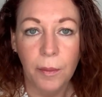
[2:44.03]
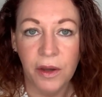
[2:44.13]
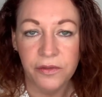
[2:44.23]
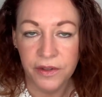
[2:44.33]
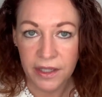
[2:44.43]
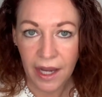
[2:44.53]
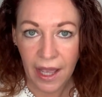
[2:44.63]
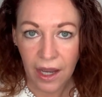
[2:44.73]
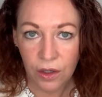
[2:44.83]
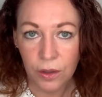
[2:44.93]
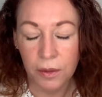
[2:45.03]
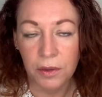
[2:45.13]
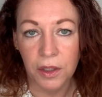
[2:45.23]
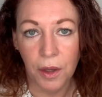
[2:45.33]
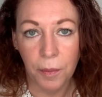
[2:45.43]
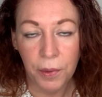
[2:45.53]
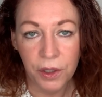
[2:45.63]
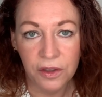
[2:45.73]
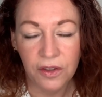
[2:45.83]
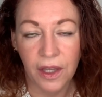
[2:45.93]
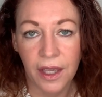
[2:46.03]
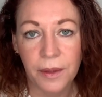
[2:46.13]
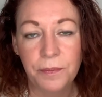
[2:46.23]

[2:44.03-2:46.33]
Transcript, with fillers: But for now, I'm going to put it